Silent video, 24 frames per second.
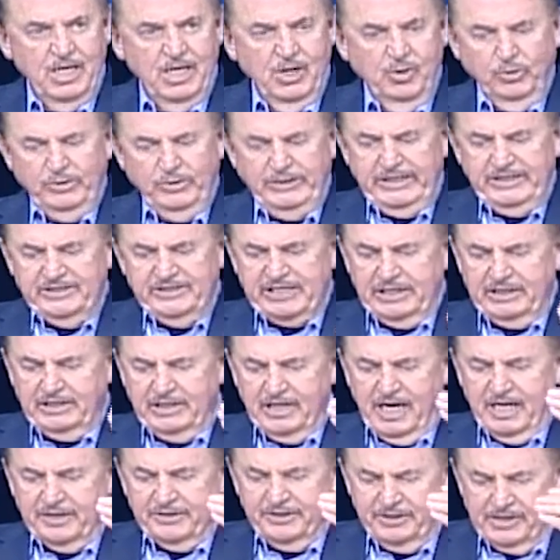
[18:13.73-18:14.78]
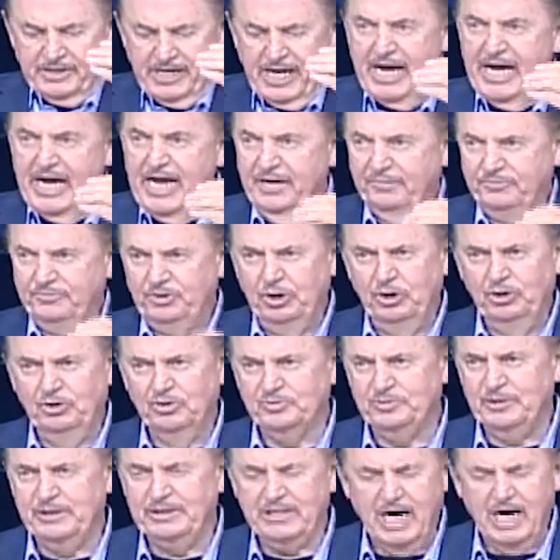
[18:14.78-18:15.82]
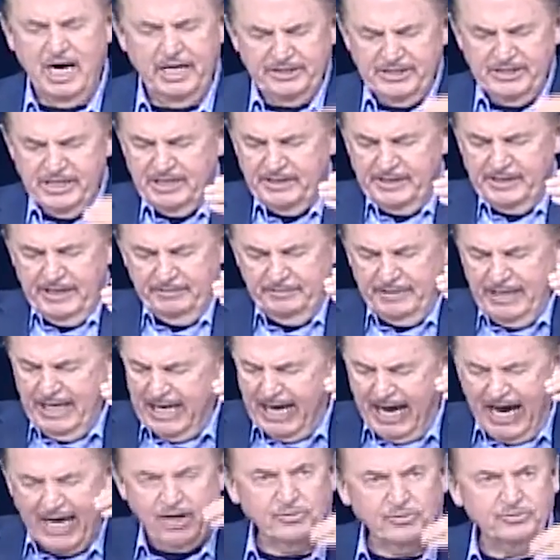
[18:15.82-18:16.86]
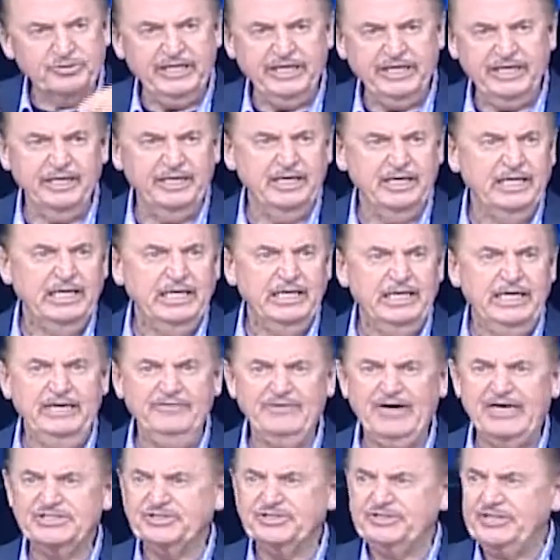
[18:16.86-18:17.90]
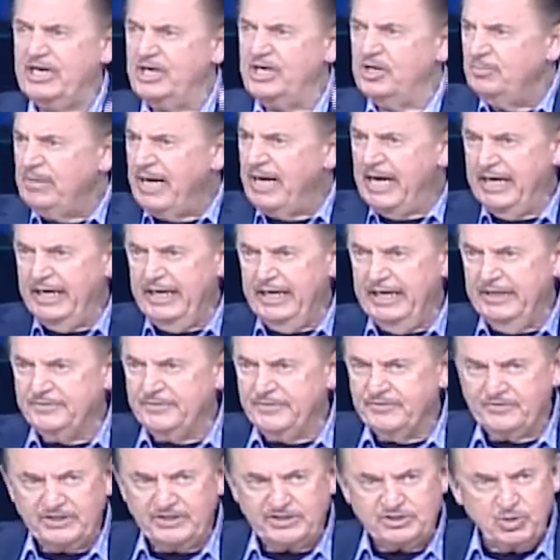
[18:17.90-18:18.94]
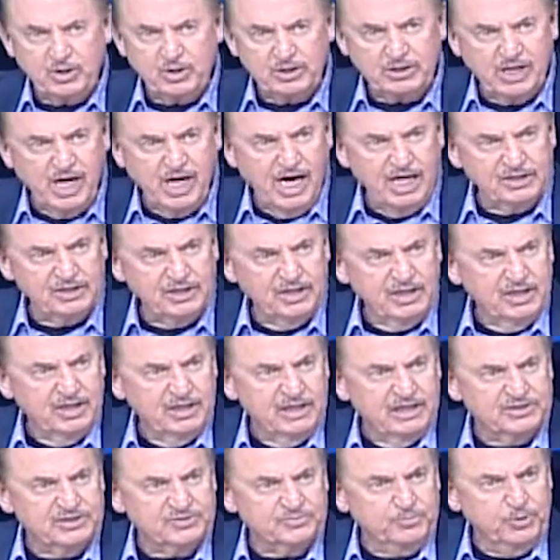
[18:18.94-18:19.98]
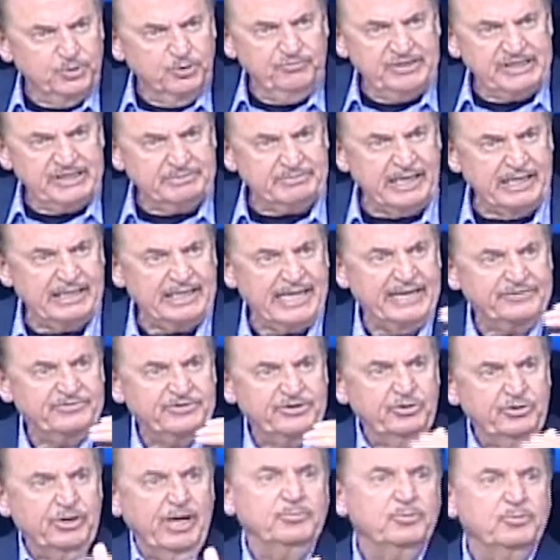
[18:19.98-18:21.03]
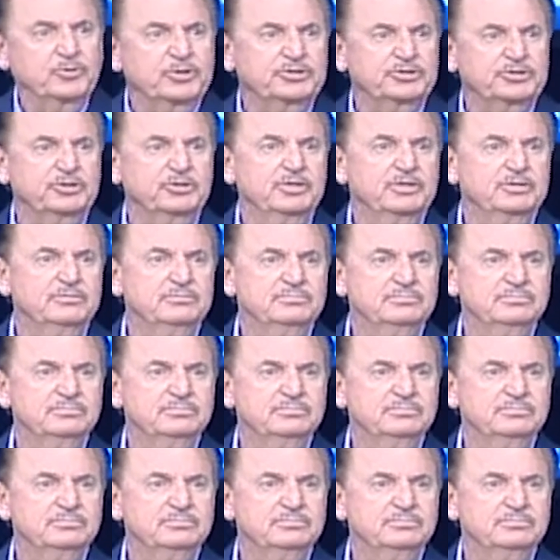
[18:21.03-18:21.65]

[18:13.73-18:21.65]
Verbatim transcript: We need to say, God, here I am, use me. God, here I am. I don't care if I stand on my head. Is this what God is moving in my life to do? I'm going to do it.